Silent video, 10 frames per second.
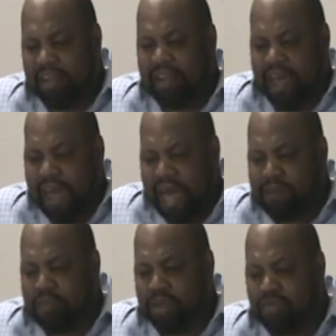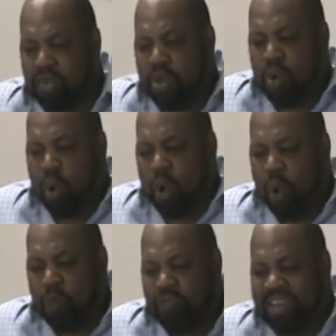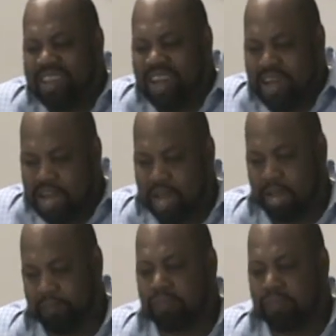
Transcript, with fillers: it happens over time.